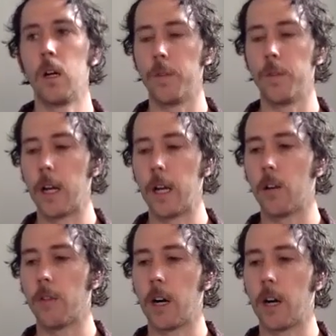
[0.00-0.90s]
when they
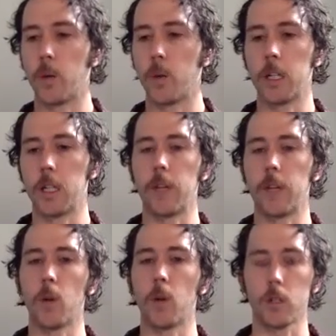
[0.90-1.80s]
are evaluating if they
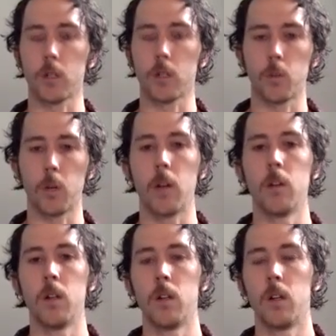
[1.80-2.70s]
want to work
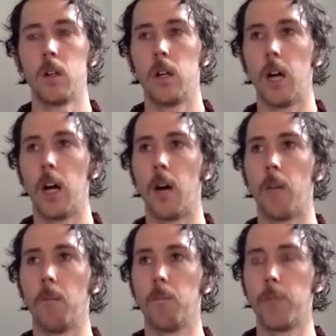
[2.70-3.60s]
somewhere,
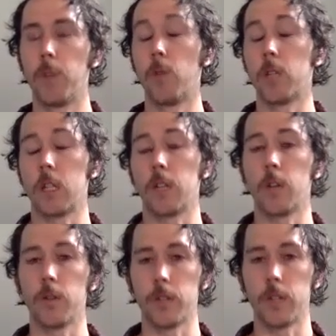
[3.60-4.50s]
they're looking at
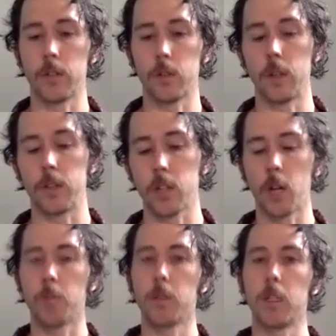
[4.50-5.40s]
those things. So as a
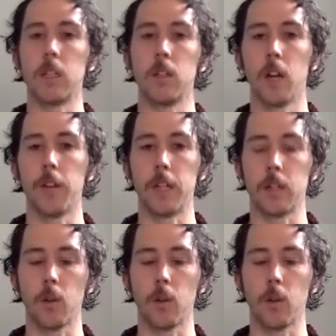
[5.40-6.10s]
company, I think